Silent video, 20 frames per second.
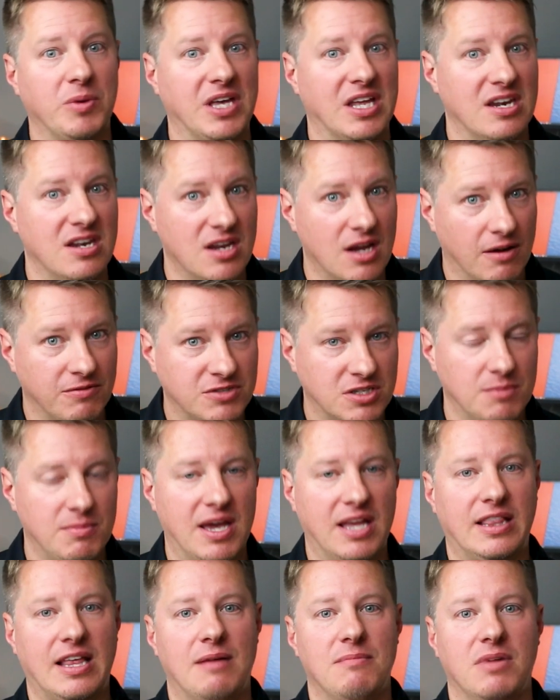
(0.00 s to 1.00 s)
be enough to
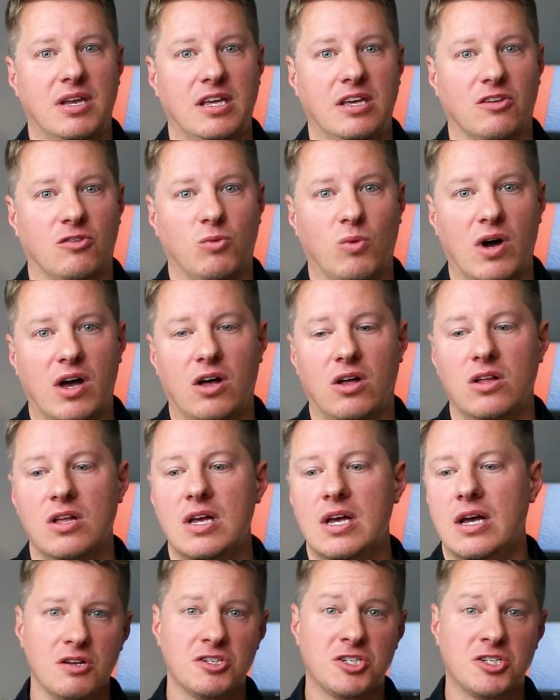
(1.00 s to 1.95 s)
make that many as well.